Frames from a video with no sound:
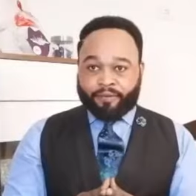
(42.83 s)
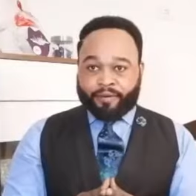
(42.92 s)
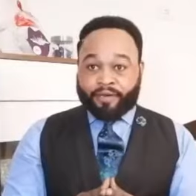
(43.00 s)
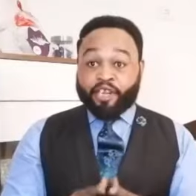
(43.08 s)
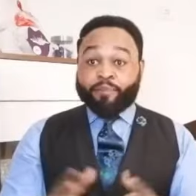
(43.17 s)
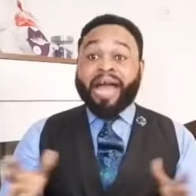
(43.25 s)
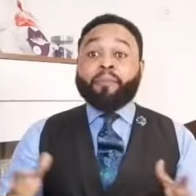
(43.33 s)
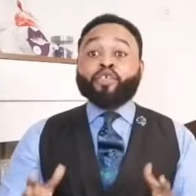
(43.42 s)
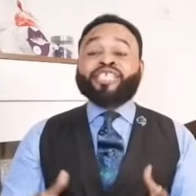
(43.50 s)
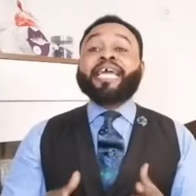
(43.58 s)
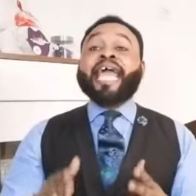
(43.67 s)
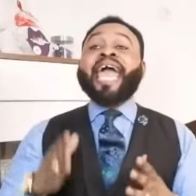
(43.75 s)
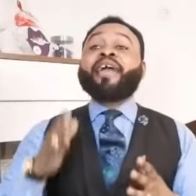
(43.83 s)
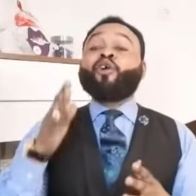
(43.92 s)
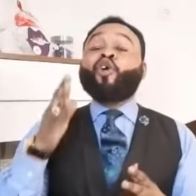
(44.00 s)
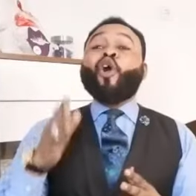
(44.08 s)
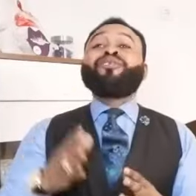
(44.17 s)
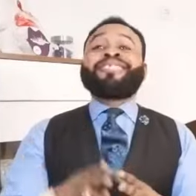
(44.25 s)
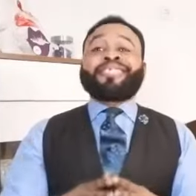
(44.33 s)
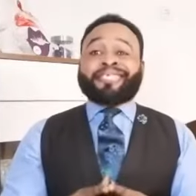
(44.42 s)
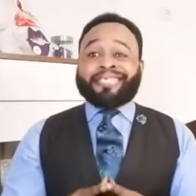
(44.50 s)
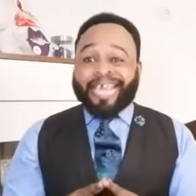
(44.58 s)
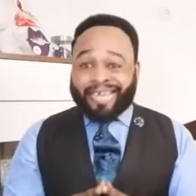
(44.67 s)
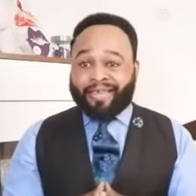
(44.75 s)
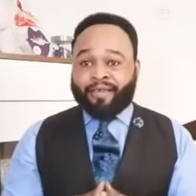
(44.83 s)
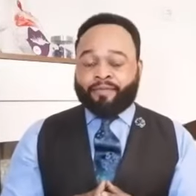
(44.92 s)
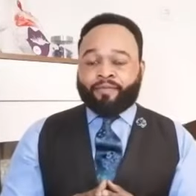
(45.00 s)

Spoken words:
The Bible said, and God said,